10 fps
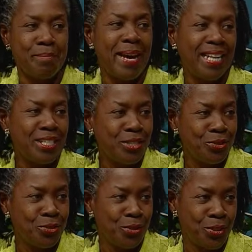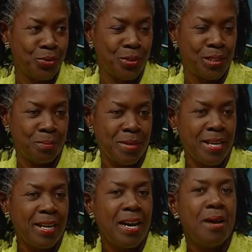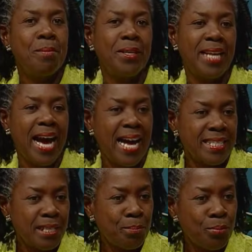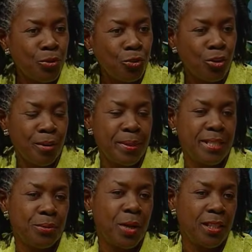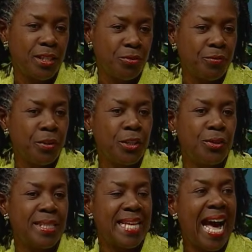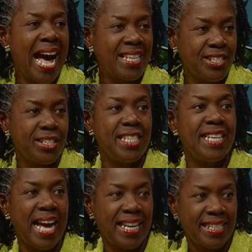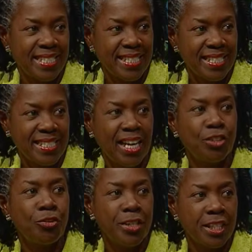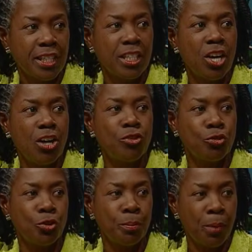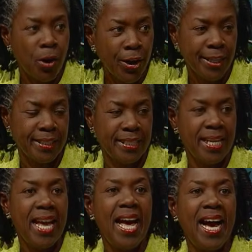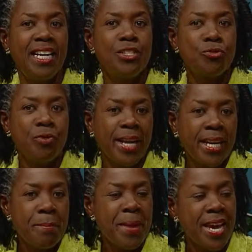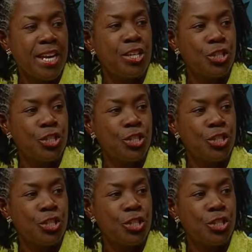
milestone, so to speak. But the HACCP program is what is referred to as Hazard Analysis and Critical Control Point. And it's really making